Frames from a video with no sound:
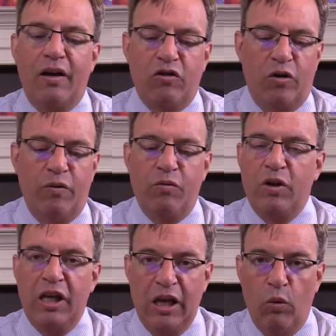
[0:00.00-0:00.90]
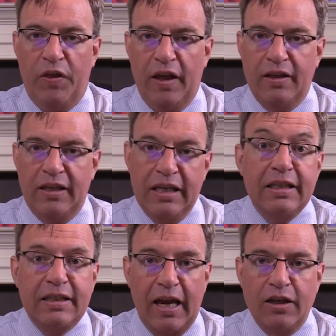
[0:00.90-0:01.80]
sort of within
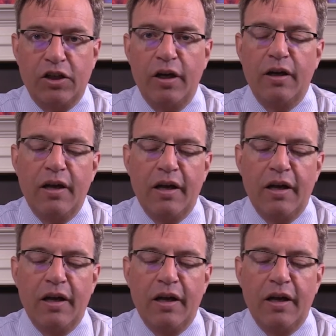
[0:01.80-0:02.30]
East Asia.